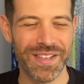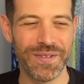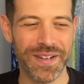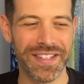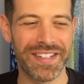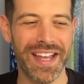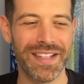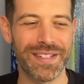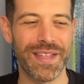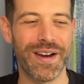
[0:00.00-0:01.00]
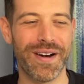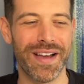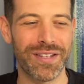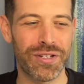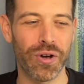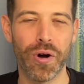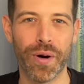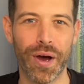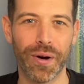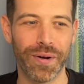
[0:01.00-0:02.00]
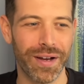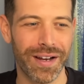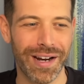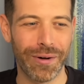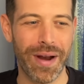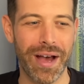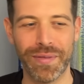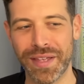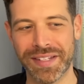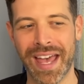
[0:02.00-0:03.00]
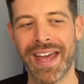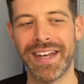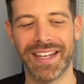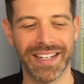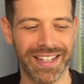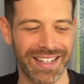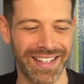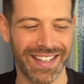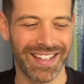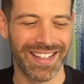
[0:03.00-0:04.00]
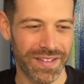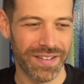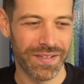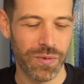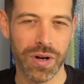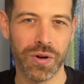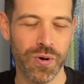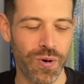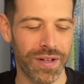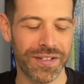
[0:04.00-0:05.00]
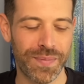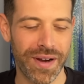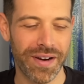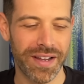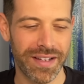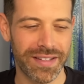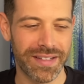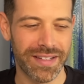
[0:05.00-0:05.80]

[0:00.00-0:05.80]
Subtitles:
can sense their sorrow around this ending. What a cool experience.